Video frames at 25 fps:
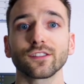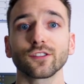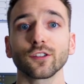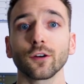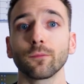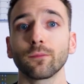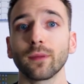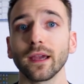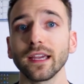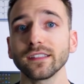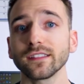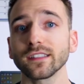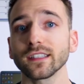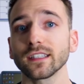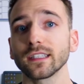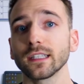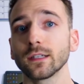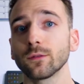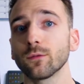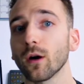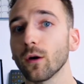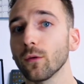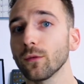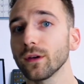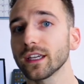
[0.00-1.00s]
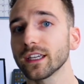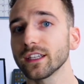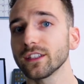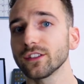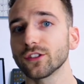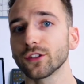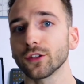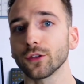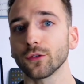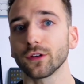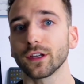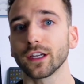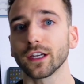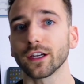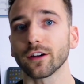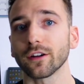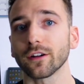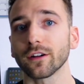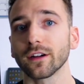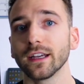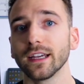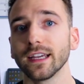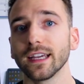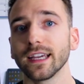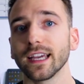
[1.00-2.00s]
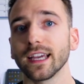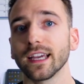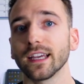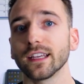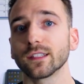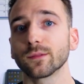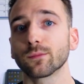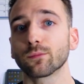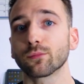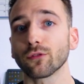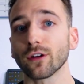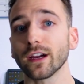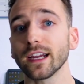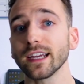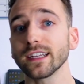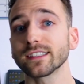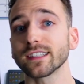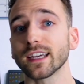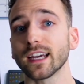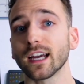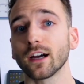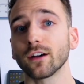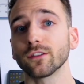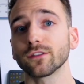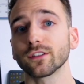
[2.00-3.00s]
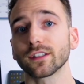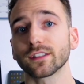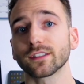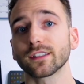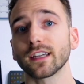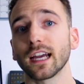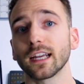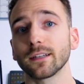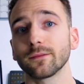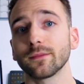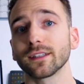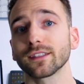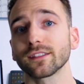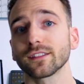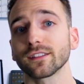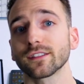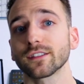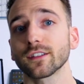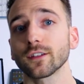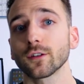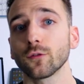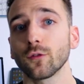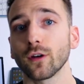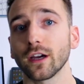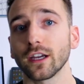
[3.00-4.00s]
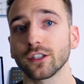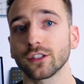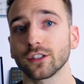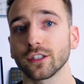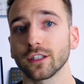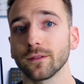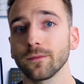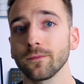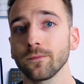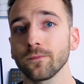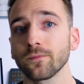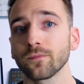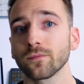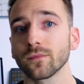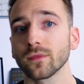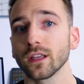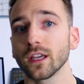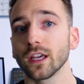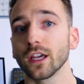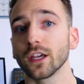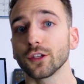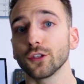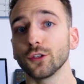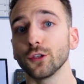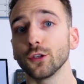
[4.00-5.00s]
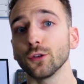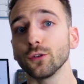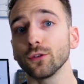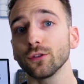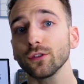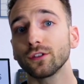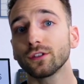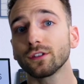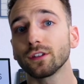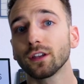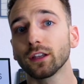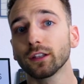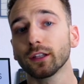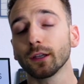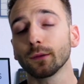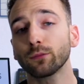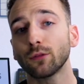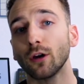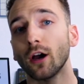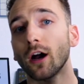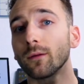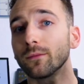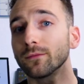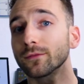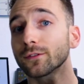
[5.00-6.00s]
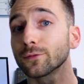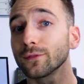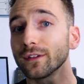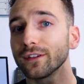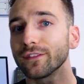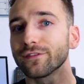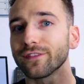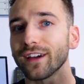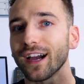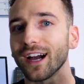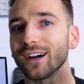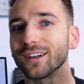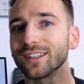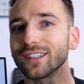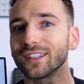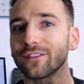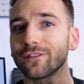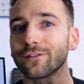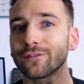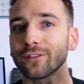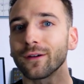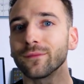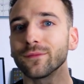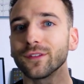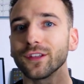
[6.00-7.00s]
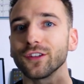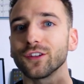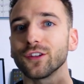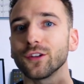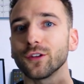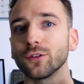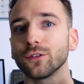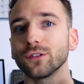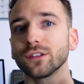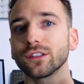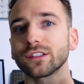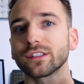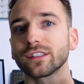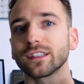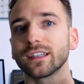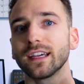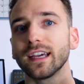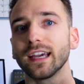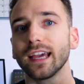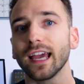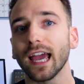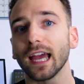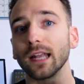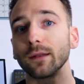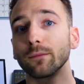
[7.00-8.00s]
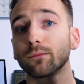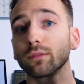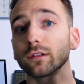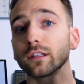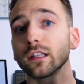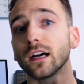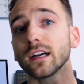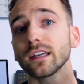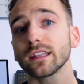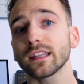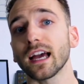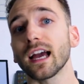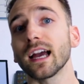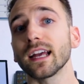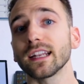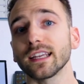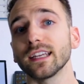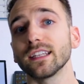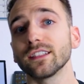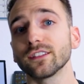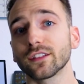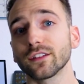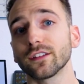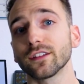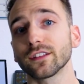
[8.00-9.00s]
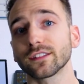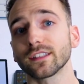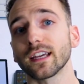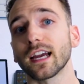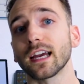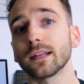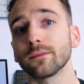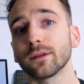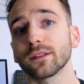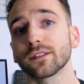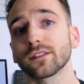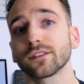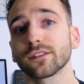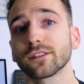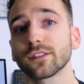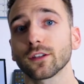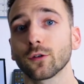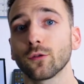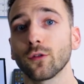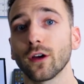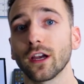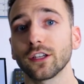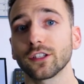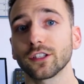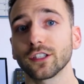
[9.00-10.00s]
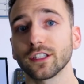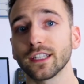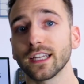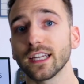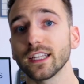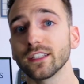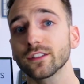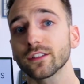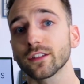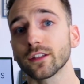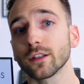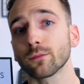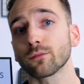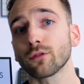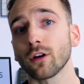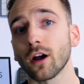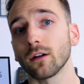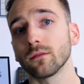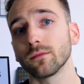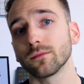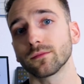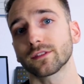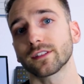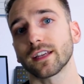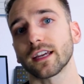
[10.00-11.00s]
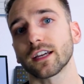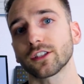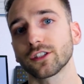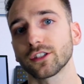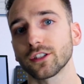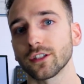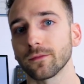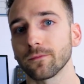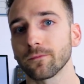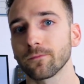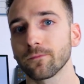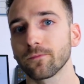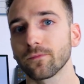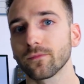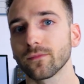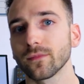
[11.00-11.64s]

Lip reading: so basically what we can do here is break down the side business equation, use the problems we found from the news, and plug that into the side business equation into the problem section.